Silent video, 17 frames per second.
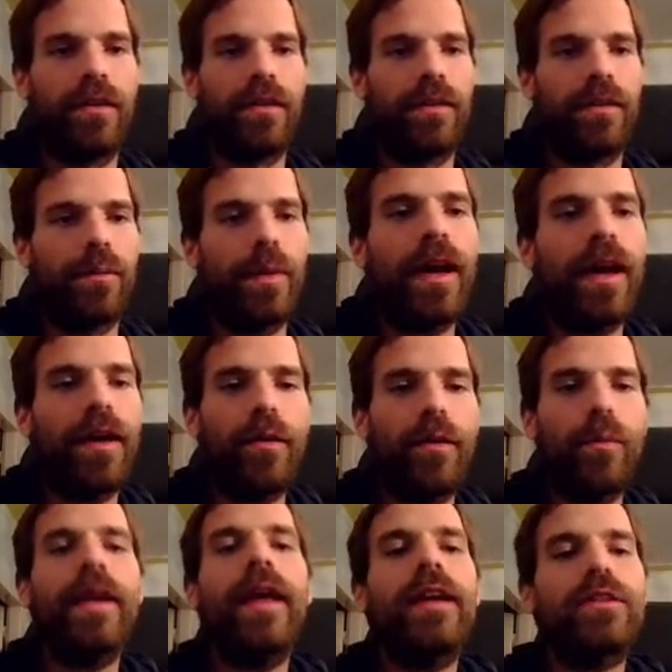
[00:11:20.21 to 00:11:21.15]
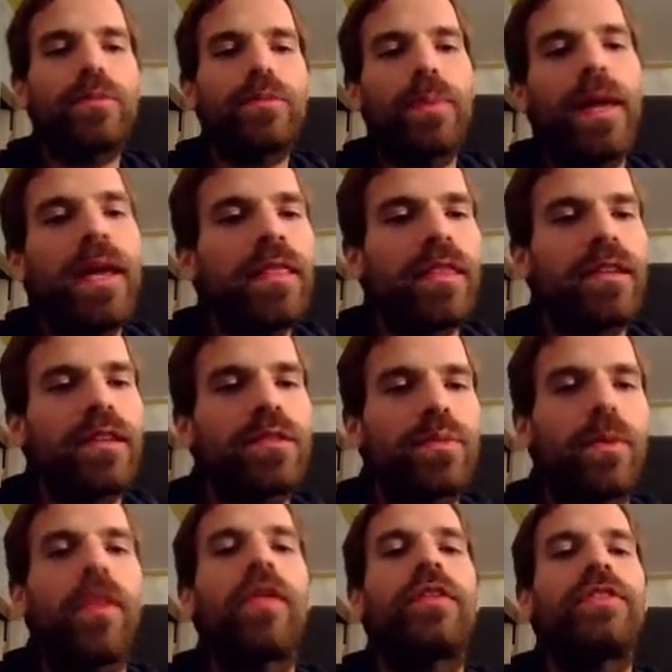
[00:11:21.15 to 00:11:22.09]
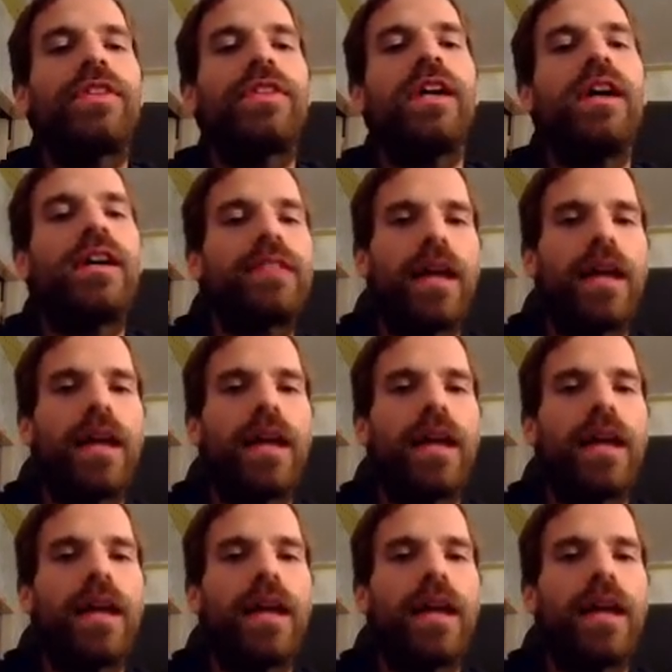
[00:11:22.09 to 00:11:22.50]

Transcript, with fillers: When I when I explained this, what it does,